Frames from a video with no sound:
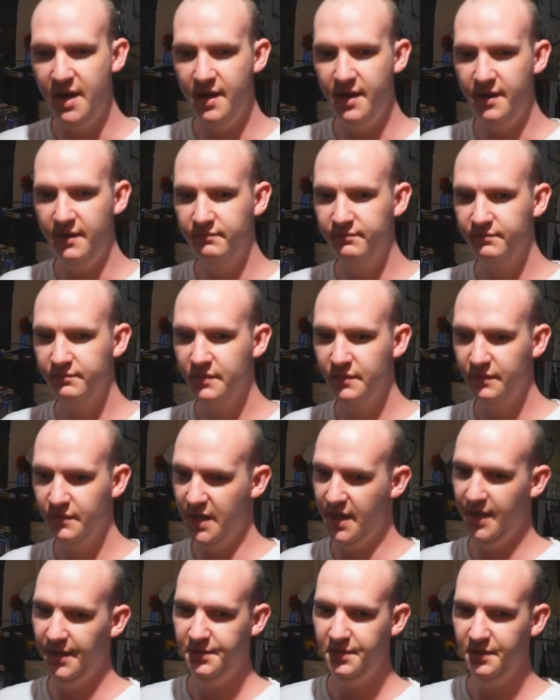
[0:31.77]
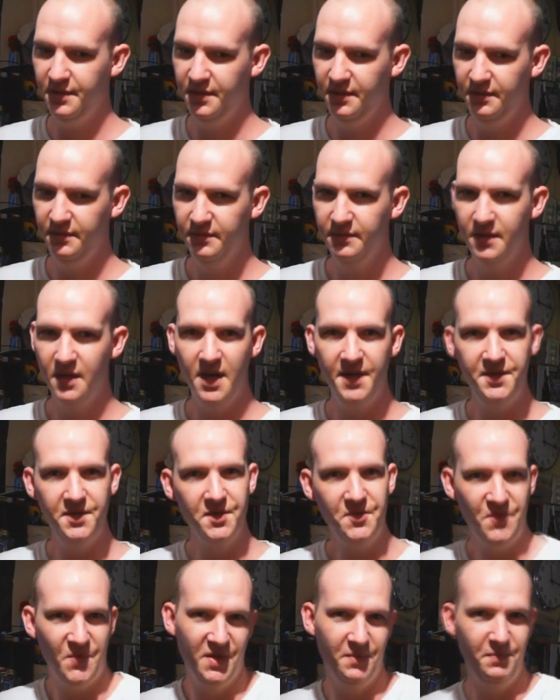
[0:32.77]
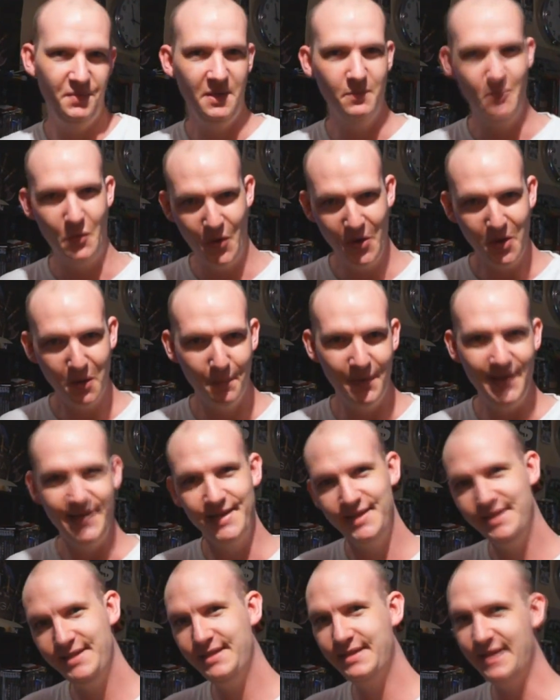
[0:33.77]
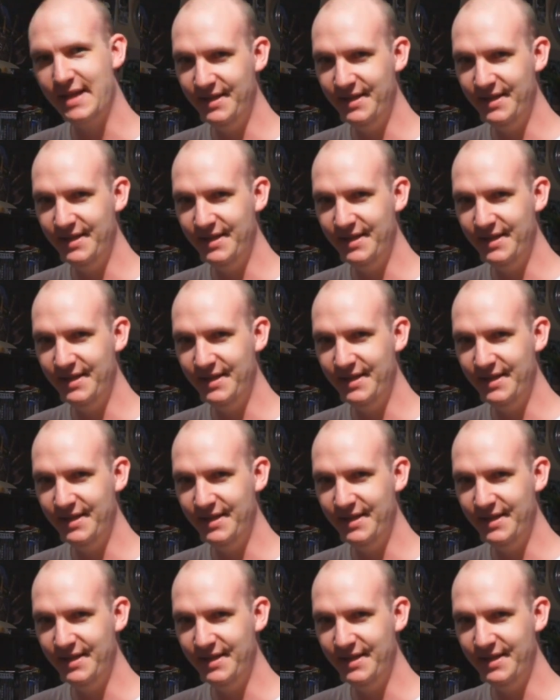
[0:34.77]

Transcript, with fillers: And actually I just want to be more complex.